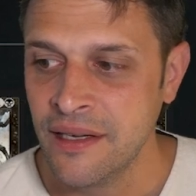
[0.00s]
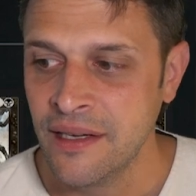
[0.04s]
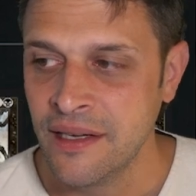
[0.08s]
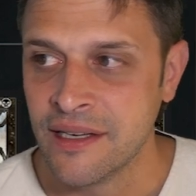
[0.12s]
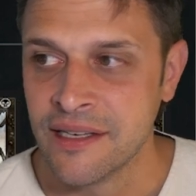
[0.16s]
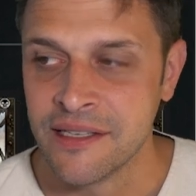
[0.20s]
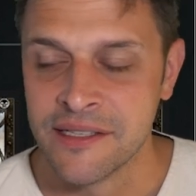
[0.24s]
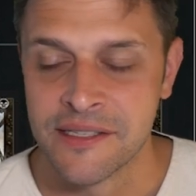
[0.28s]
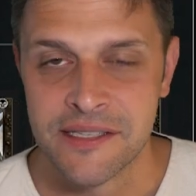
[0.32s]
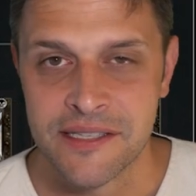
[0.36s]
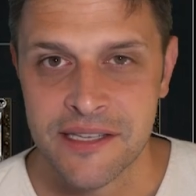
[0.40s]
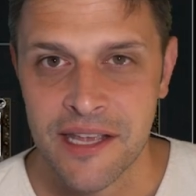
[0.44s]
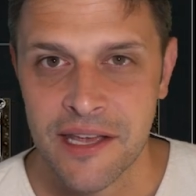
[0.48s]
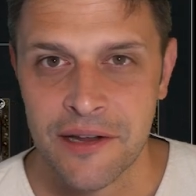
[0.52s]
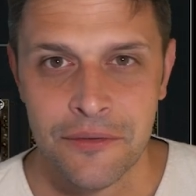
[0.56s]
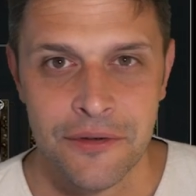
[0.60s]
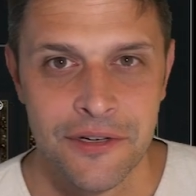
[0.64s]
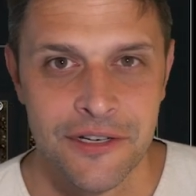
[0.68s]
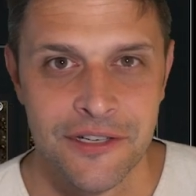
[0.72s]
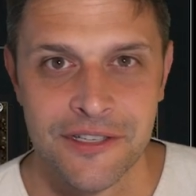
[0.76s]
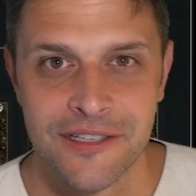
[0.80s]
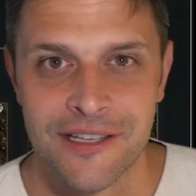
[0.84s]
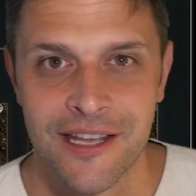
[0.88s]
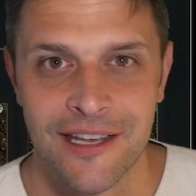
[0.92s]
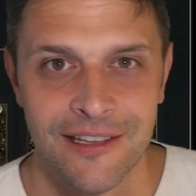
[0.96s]
Instead, we
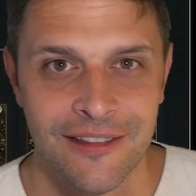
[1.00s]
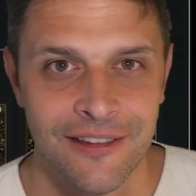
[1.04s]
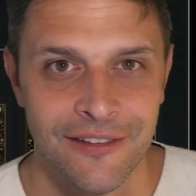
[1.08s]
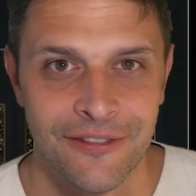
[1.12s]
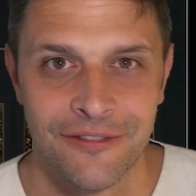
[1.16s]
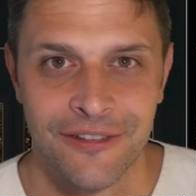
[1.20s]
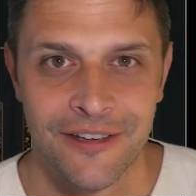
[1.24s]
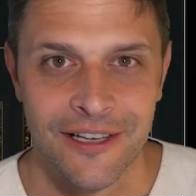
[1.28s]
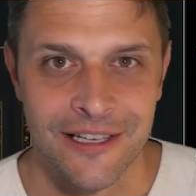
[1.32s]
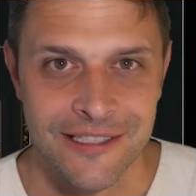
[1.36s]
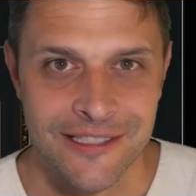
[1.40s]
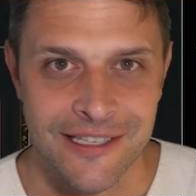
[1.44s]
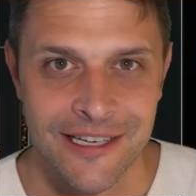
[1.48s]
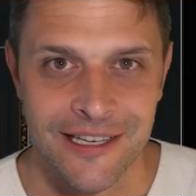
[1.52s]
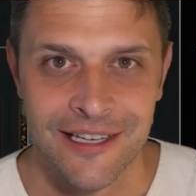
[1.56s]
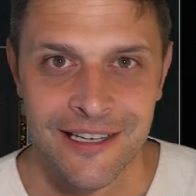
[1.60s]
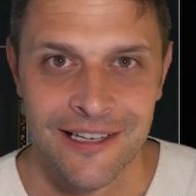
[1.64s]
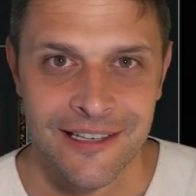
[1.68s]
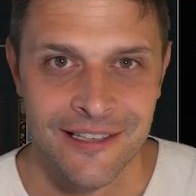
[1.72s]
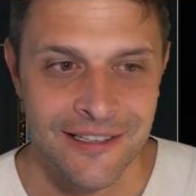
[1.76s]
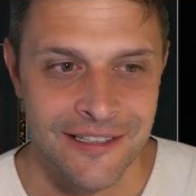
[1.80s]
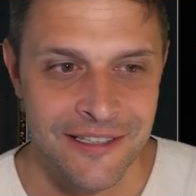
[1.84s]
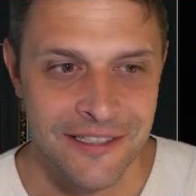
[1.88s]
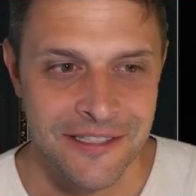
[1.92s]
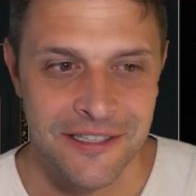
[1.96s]
just take the
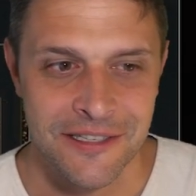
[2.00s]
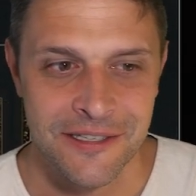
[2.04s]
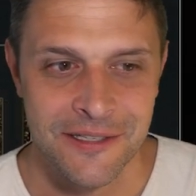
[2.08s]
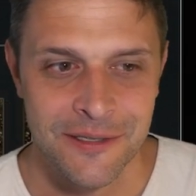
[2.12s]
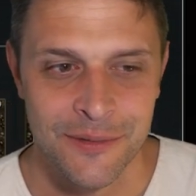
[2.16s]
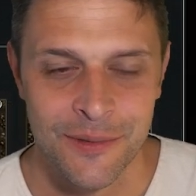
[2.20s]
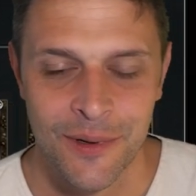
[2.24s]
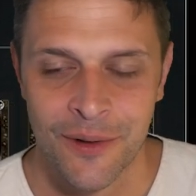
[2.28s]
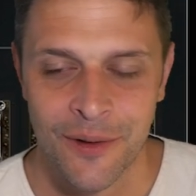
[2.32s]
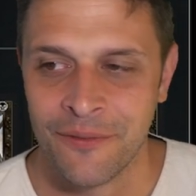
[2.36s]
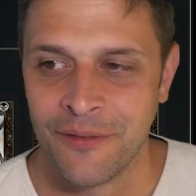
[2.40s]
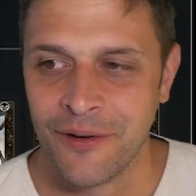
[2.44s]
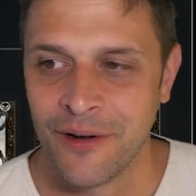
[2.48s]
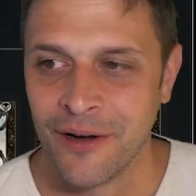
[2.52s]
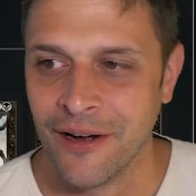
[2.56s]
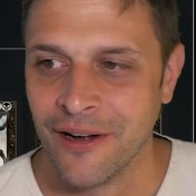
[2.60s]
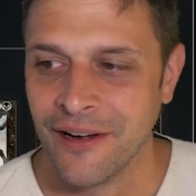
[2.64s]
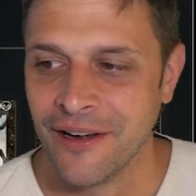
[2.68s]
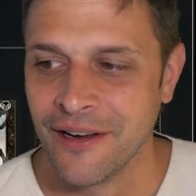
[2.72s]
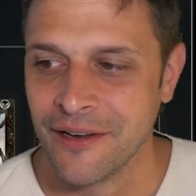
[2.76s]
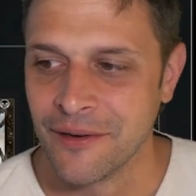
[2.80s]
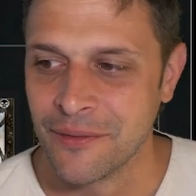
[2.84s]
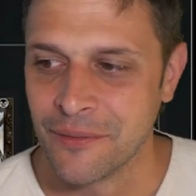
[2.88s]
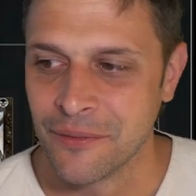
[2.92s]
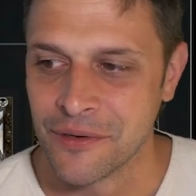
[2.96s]
fixing. This is a
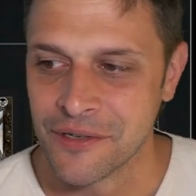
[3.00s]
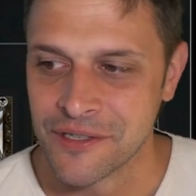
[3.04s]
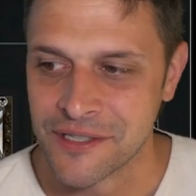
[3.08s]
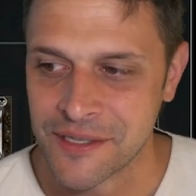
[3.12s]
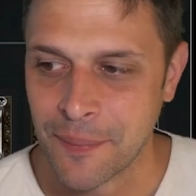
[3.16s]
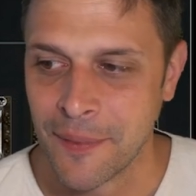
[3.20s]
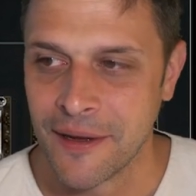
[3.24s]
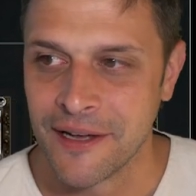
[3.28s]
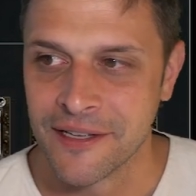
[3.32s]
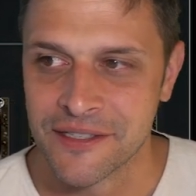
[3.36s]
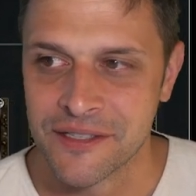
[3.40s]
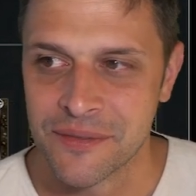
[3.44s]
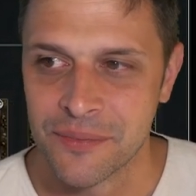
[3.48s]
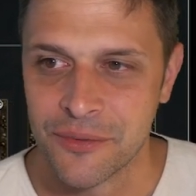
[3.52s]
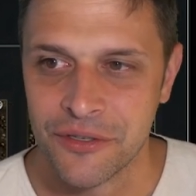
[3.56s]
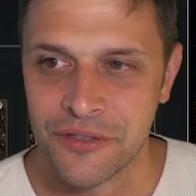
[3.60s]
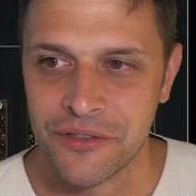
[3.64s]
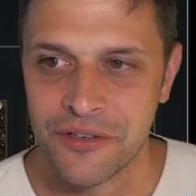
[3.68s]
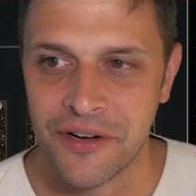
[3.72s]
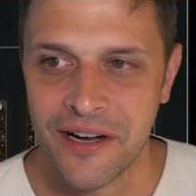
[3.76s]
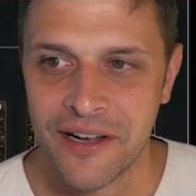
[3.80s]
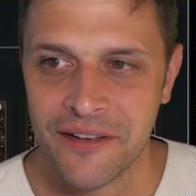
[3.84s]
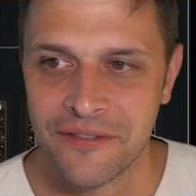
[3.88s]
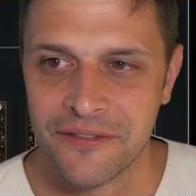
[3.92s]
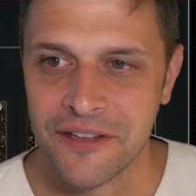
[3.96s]
very responsible
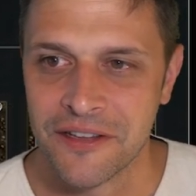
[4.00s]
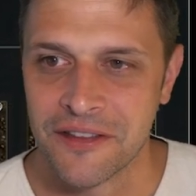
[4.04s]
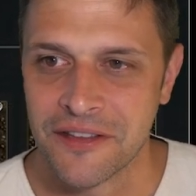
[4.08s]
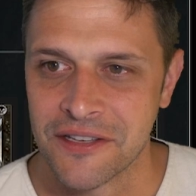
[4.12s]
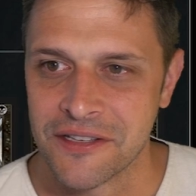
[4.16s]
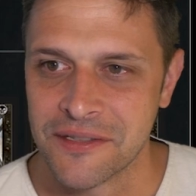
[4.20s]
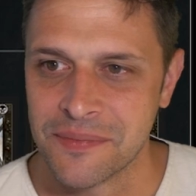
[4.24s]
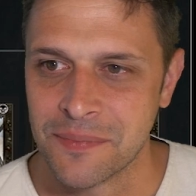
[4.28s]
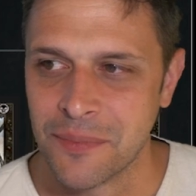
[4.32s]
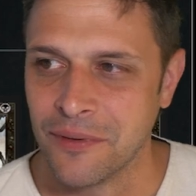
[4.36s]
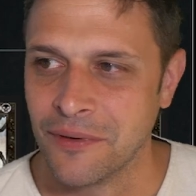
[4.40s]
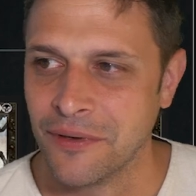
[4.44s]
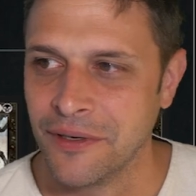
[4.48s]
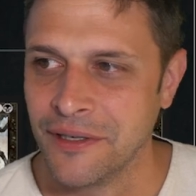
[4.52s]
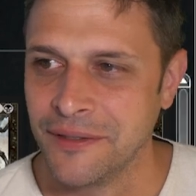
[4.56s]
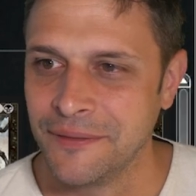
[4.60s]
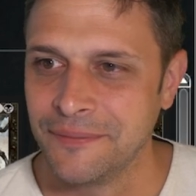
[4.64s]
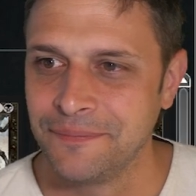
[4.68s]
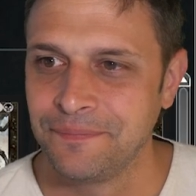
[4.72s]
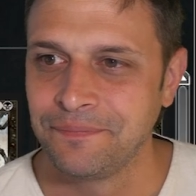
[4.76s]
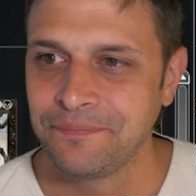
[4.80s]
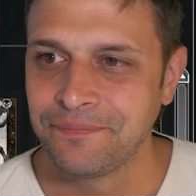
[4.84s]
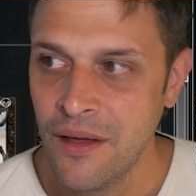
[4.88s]
draft at point.